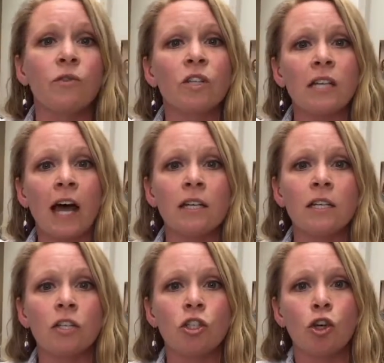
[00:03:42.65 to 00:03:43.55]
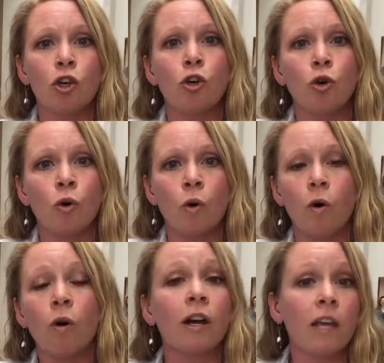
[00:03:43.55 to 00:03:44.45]
for scientists
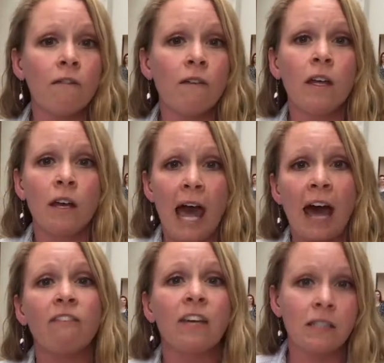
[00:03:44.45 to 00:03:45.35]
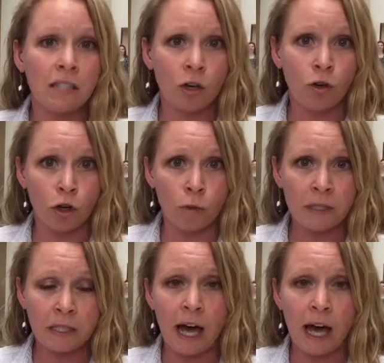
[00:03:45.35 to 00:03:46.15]
or even advocacy groups